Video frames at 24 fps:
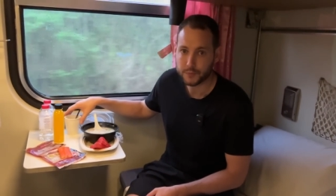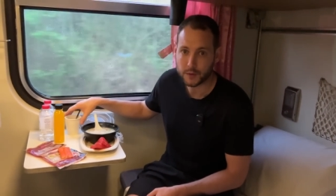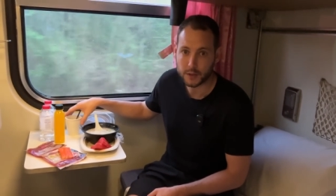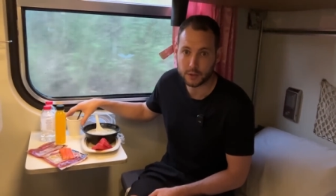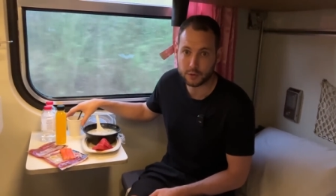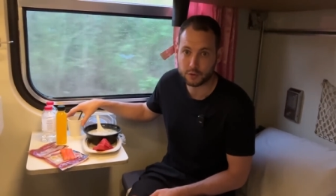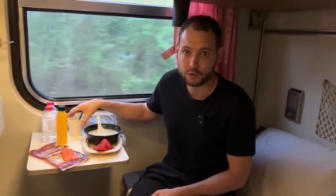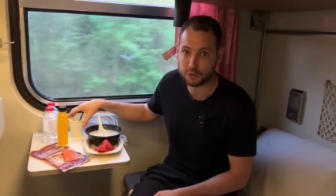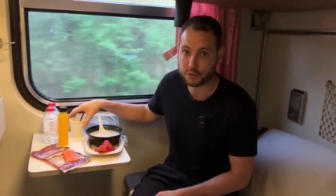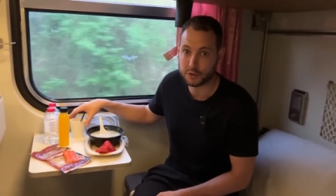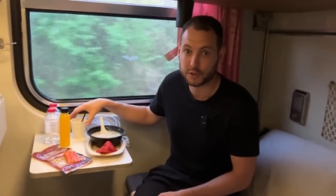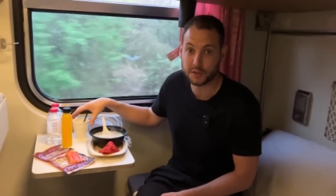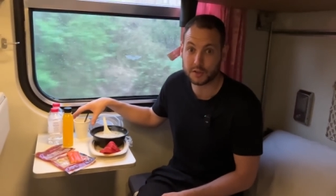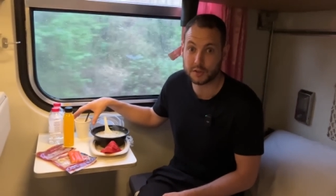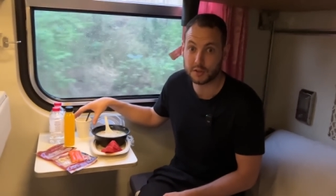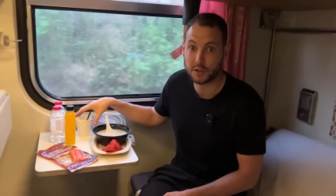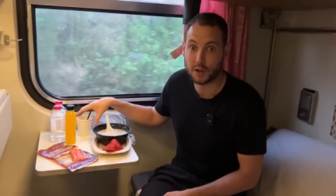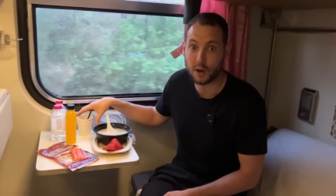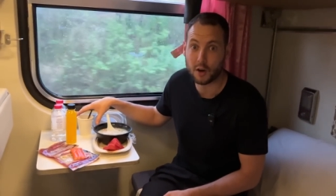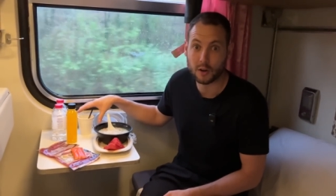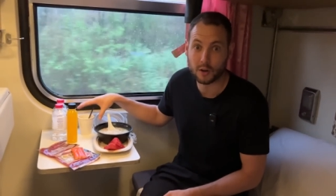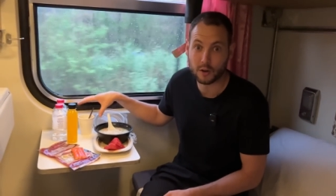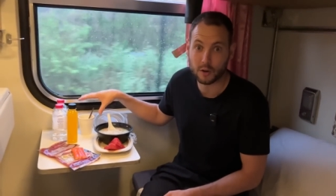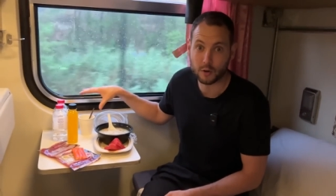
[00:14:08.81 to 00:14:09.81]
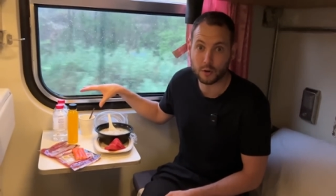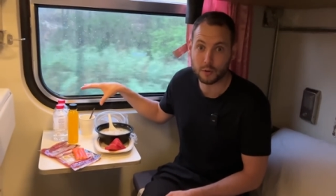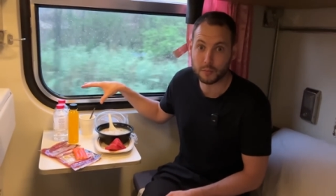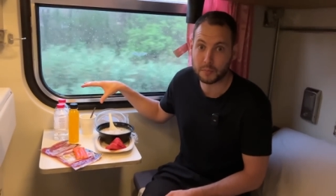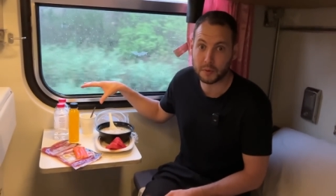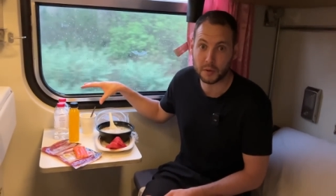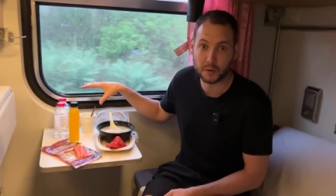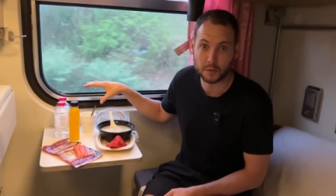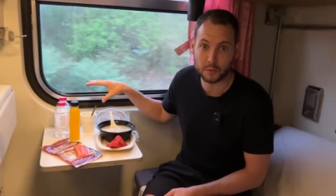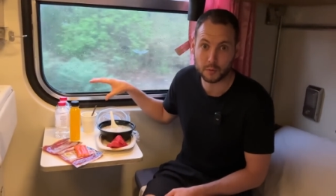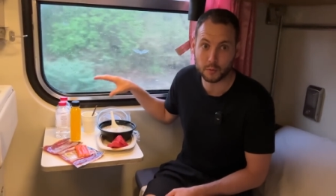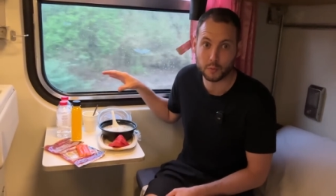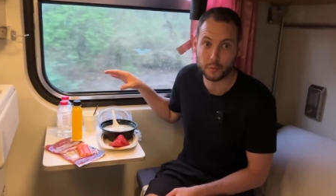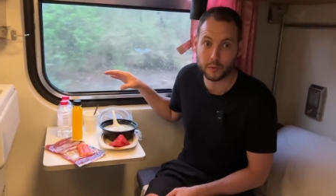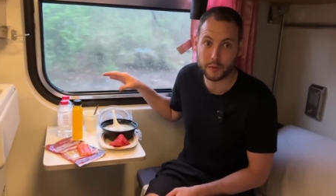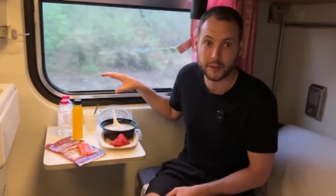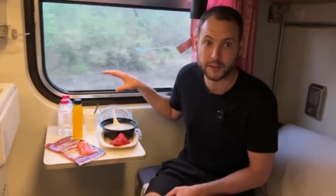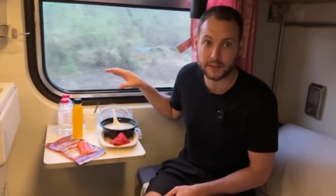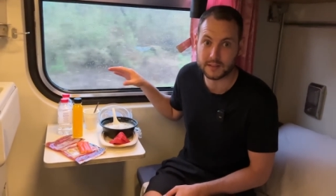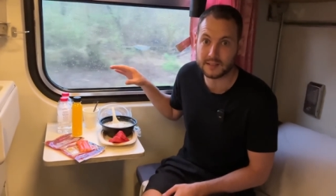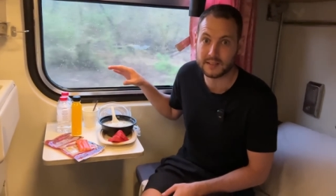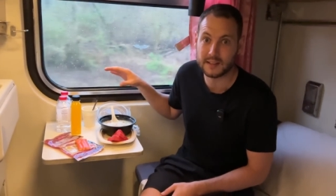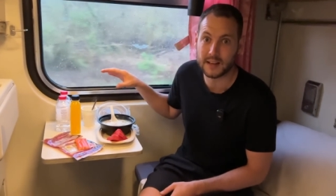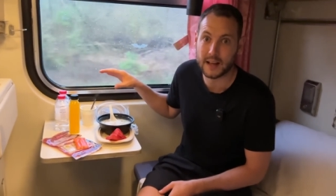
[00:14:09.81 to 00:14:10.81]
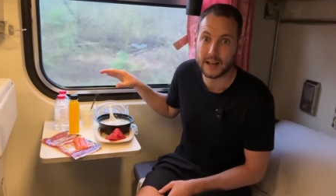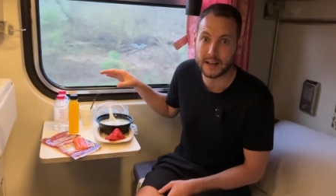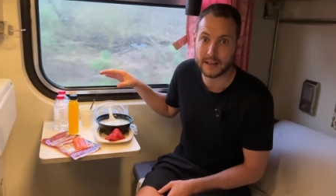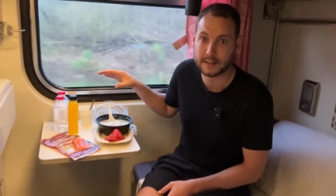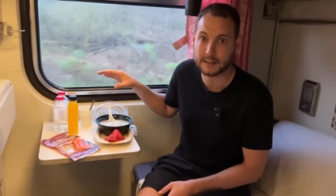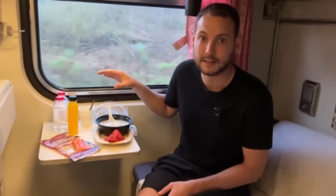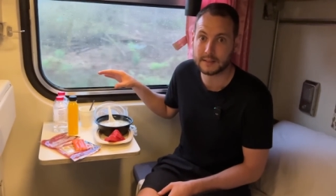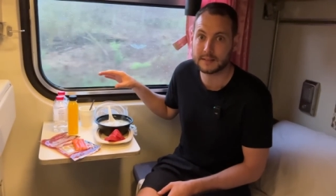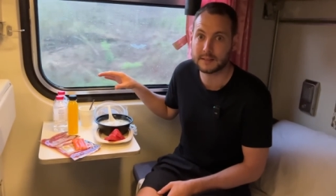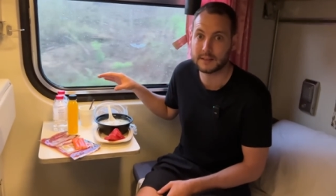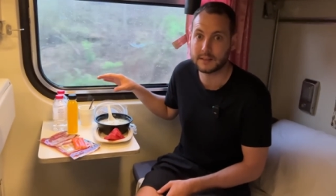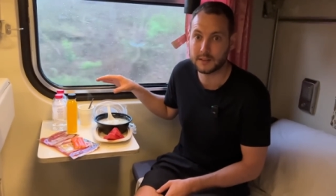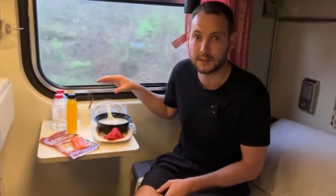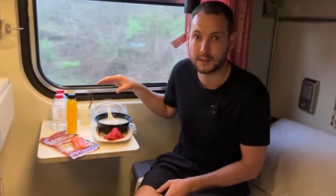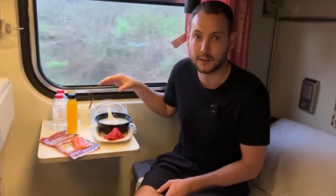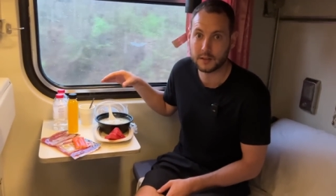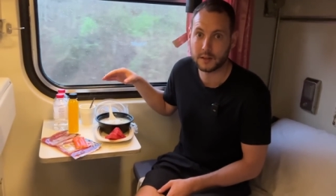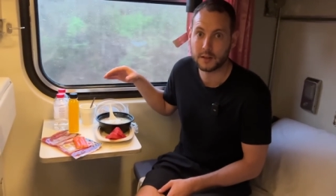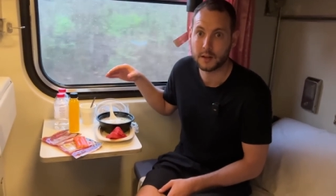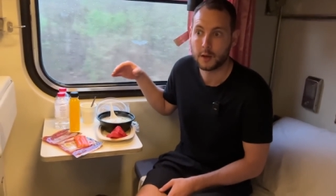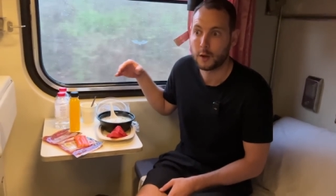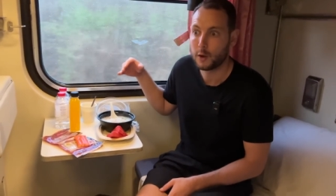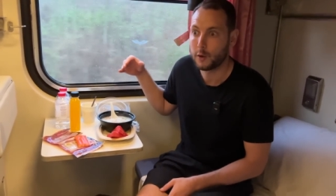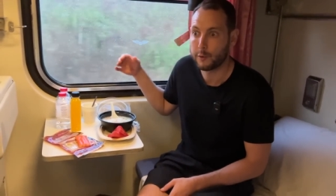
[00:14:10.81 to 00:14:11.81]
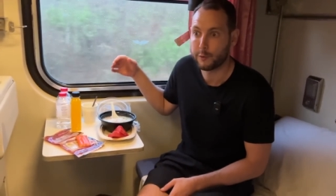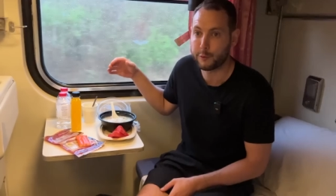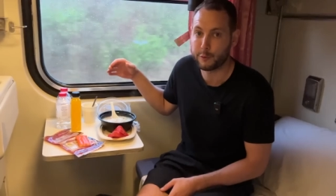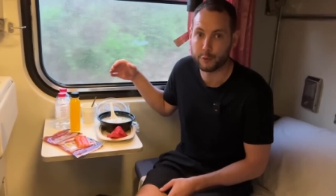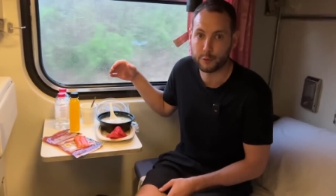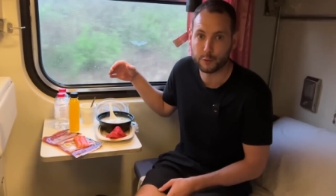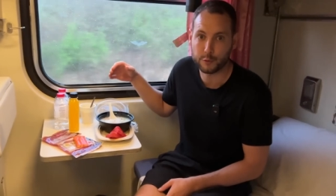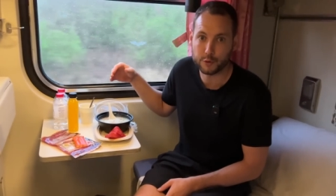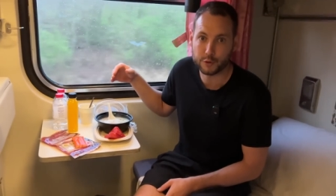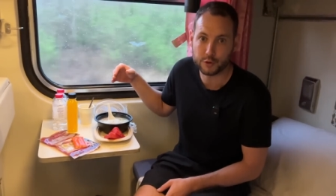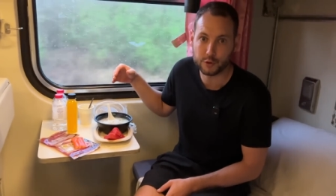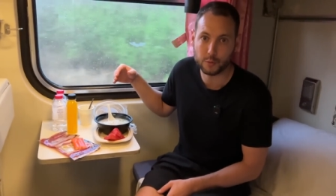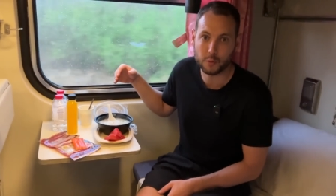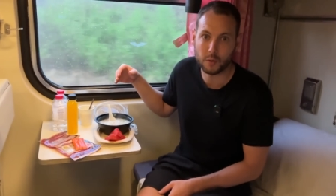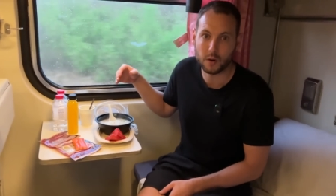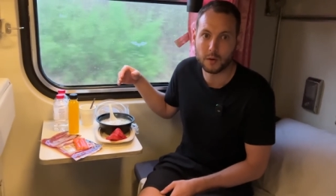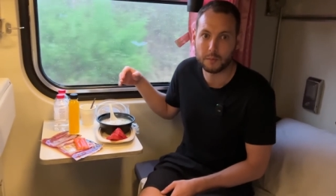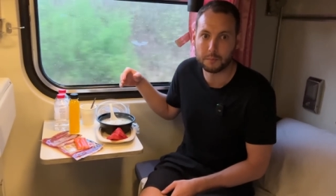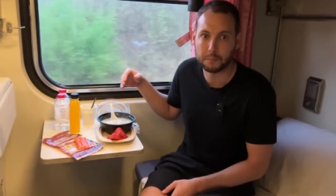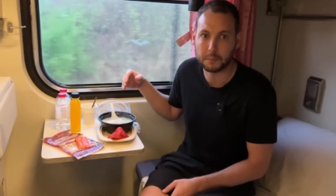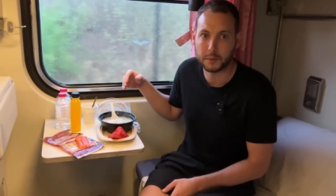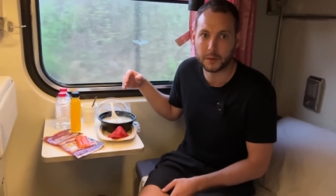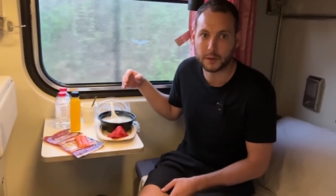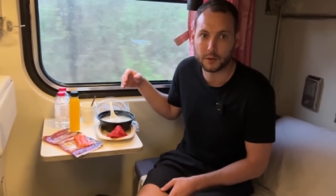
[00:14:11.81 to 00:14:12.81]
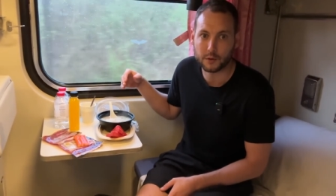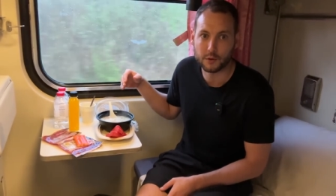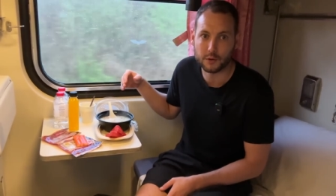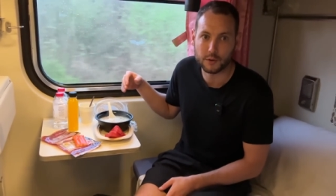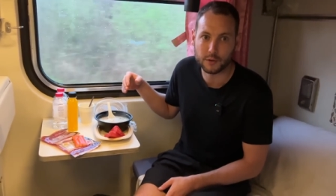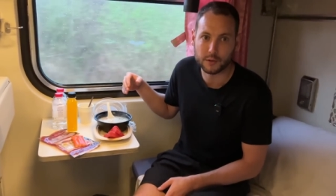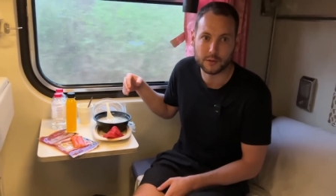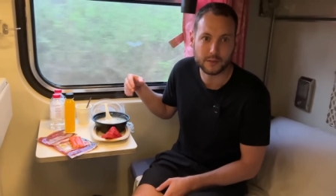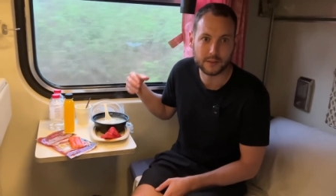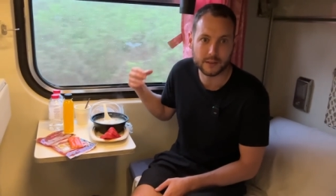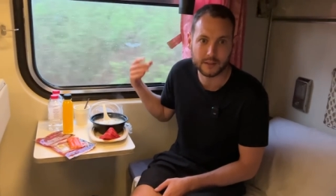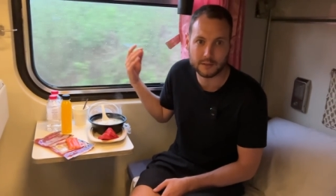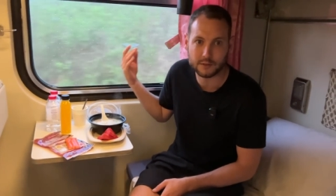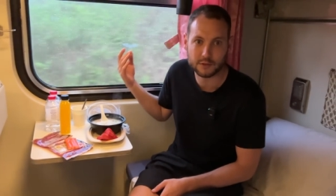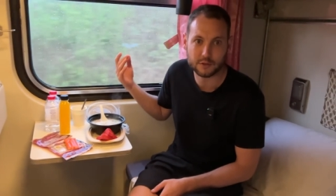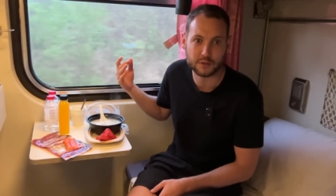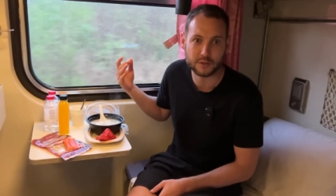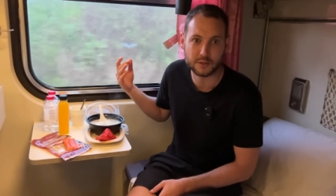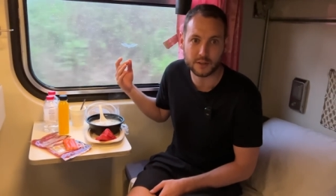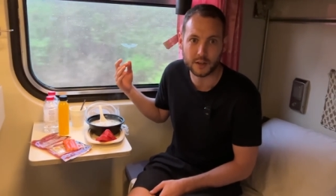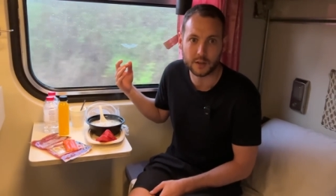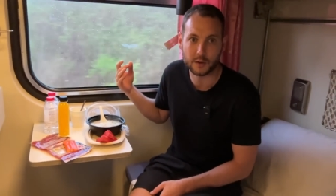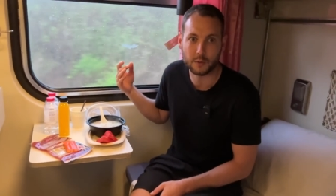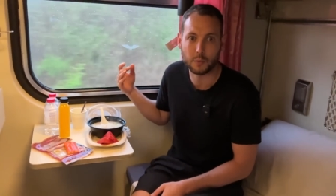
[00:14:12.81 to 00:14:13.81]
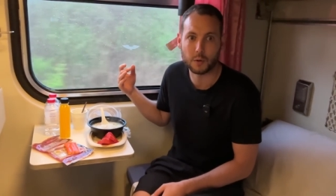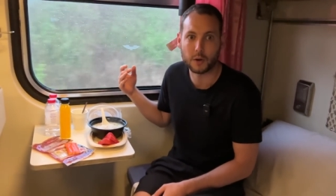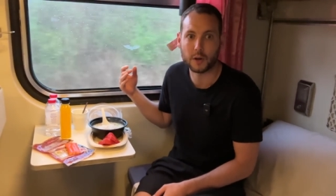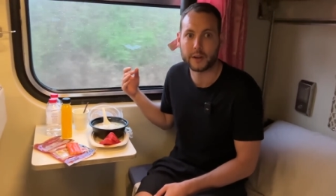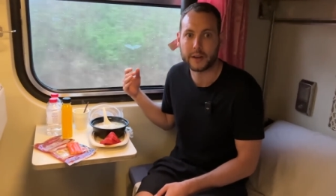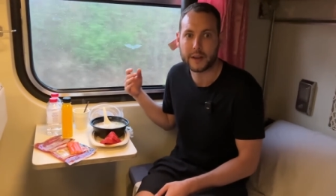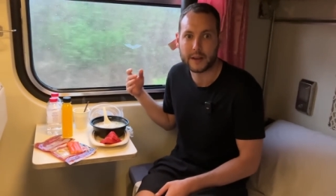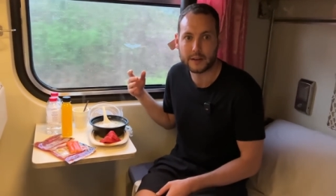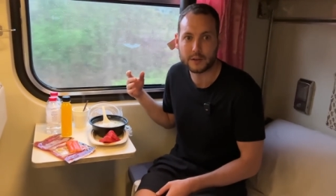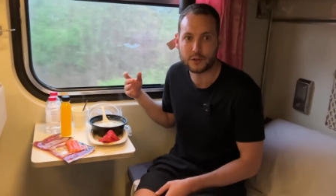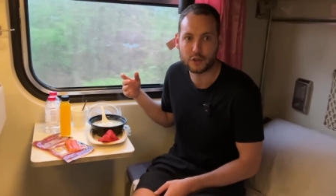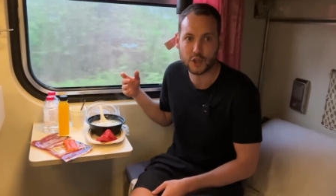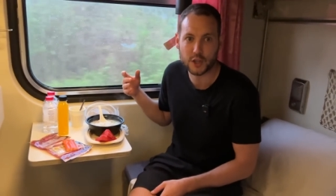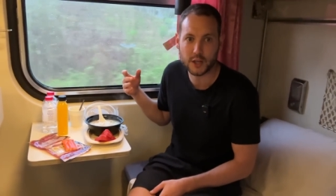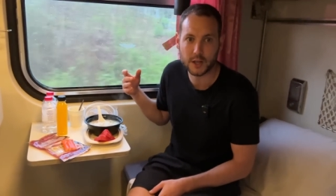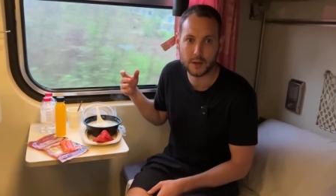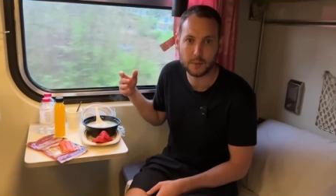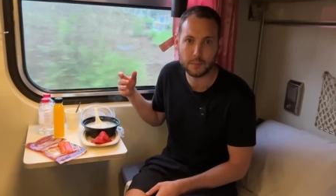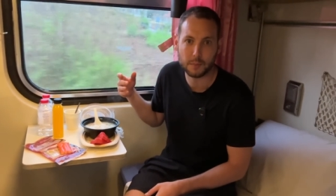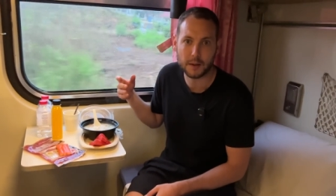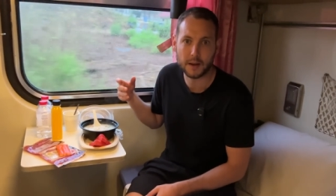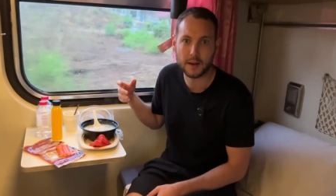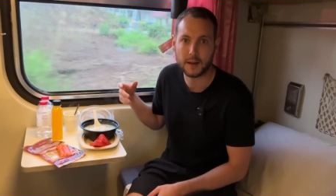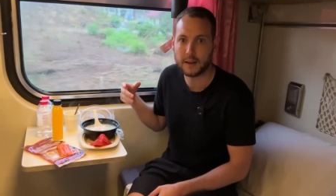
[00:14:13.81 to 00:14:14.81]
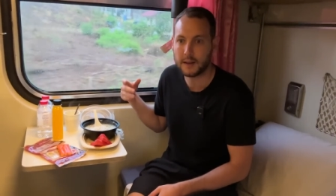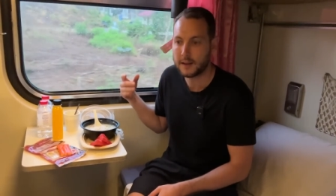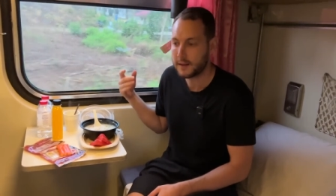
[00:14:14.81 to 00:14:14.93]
and just stock up on all the snacks and food you want, because it's just going to work out cheaper.